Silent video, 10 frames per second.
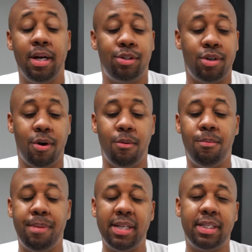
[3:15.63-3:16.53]

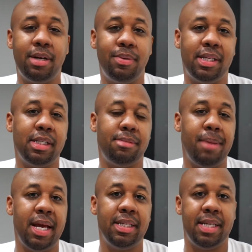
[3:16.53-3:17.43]
So basically what this
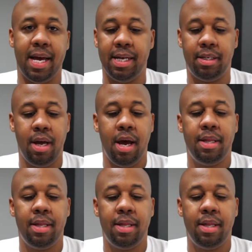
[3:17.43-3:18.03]
means is